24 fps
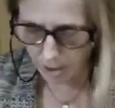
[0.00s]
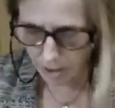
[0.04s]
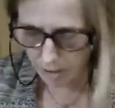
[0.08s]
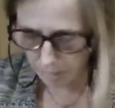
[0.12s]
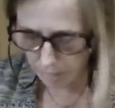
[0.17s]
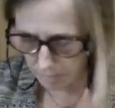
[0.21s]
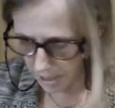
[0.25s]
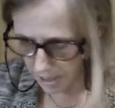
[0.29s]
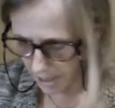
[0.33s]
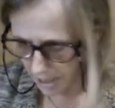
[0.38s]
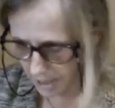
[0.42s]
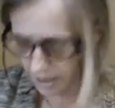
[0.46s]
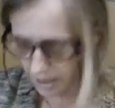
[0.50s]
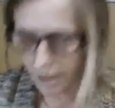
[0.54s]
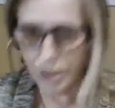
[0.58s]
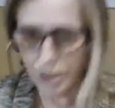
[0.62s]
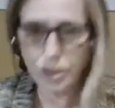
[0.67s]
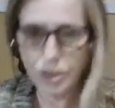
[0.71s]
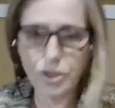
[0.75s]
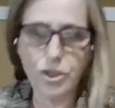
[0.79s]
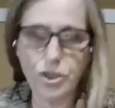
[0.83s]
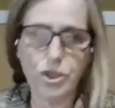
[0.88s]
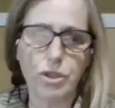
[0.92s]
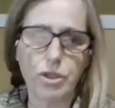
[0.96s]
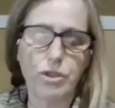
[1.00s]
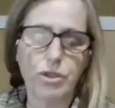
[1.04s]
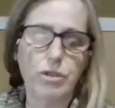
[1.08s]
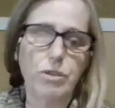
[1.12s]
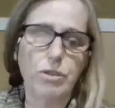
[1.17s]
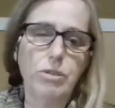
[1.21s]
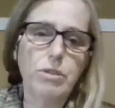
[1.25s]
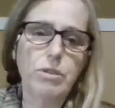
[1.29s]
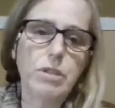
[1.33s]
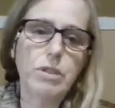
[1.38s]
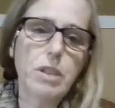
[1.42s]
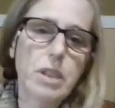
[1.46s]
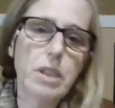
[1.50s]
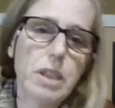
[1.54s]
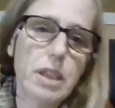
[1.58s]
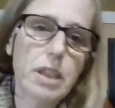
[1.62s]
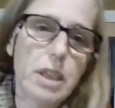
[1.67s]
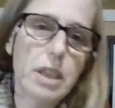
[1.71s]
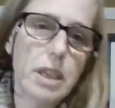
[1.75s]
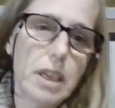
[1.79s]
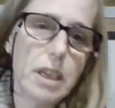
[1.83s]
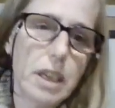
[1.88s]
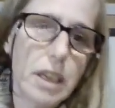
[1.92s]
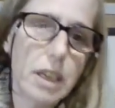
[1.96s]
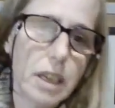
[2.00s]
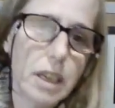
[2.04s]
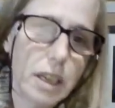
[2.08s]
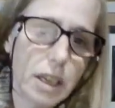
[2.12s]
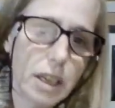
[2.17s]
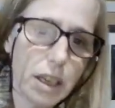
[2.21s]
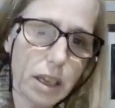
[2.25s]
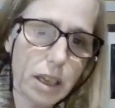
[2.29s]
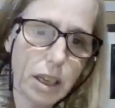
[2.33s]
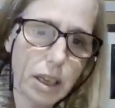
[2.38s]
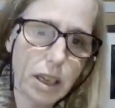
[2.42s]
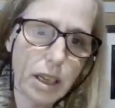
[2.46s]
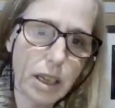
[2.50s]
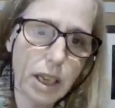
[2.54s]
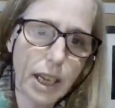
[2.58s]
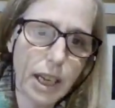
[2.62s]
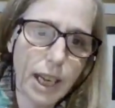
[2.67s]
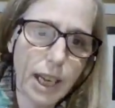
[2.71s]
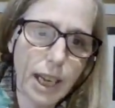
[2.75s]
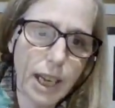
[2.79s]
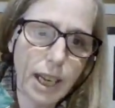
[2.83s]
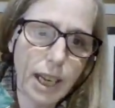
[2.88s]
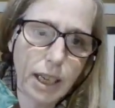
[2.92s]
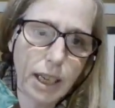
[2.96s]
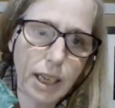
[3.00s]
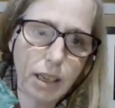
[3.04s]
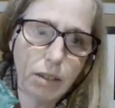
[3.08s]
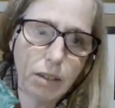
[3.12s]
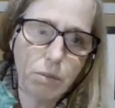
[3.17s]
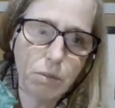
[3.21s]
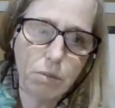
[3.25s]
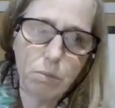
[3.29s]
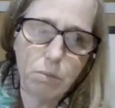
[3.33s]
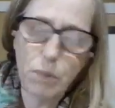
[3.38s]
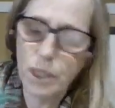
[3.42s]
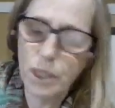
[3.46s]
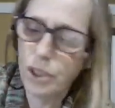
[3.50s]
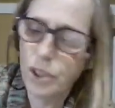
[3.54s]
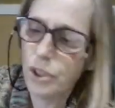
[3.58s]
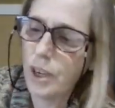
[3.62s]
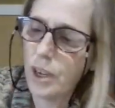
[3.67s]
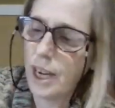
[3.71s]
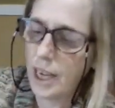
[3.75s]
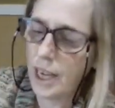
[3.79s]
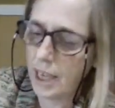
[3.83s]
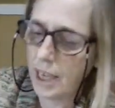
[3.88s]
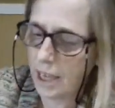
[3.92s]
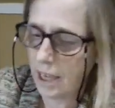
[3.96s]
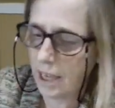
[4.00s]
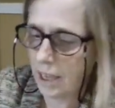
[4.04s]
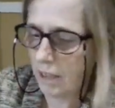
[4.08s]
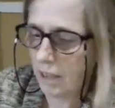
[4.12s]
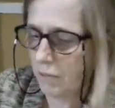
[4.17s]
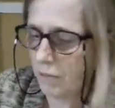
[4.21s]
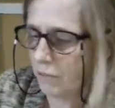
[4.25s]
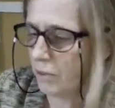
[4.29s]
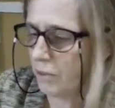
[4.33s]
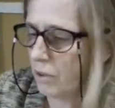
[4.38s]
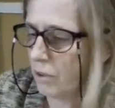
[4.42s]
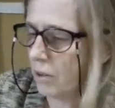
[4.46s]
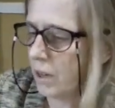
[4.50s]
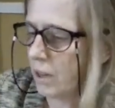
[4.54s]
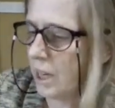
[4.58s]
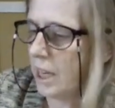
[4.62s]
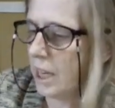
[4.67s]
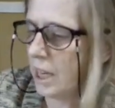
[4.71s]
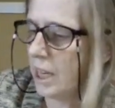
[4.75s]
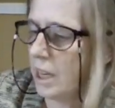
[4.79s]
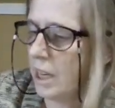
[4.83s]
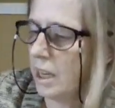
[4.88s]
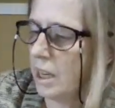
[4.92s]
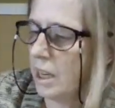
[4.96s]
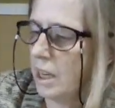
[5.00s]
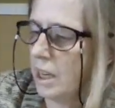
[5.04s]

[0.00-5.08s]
made this journal, and we traded for it.